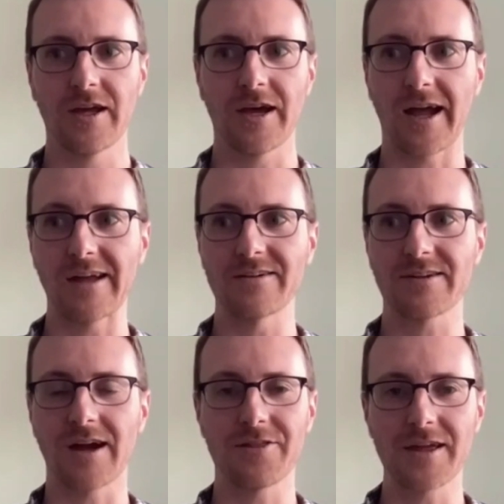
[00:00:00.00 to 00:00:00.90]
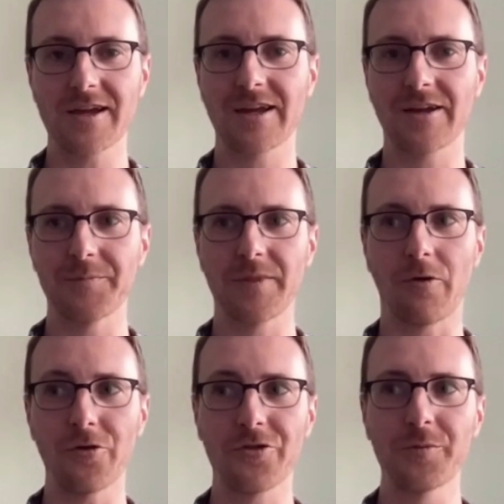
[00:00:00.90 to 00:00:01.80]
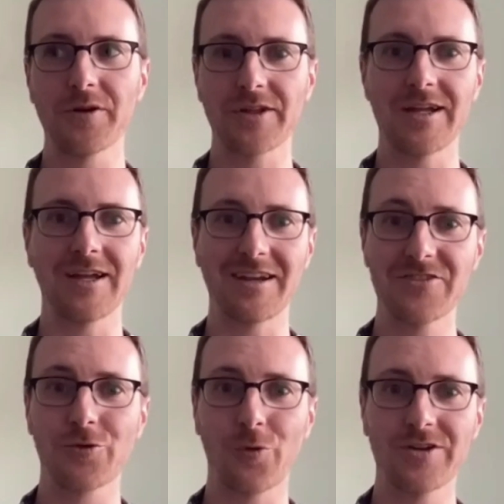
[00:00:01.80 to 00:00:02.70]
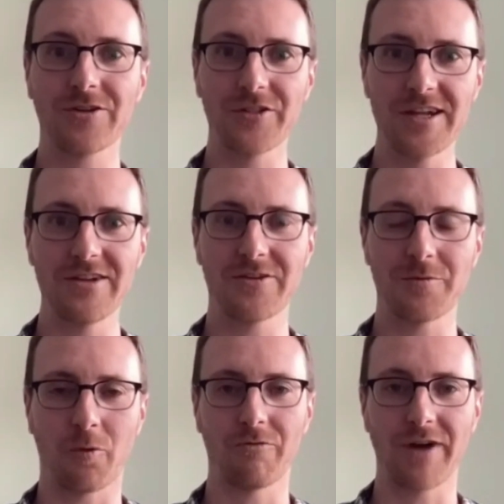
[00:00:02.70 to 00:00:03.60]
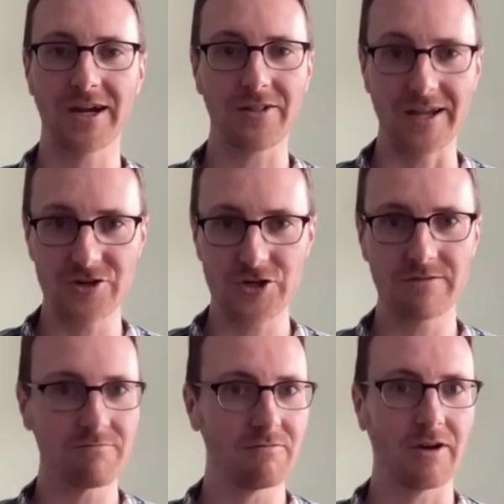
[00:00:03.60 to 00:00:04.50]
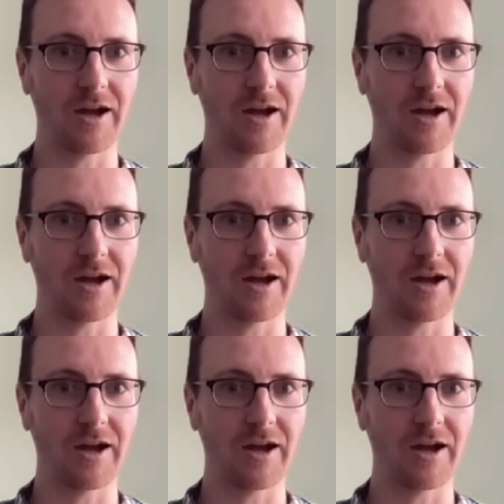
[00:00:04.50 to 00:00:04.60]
And I think ultimately it is going to lead to more regulation.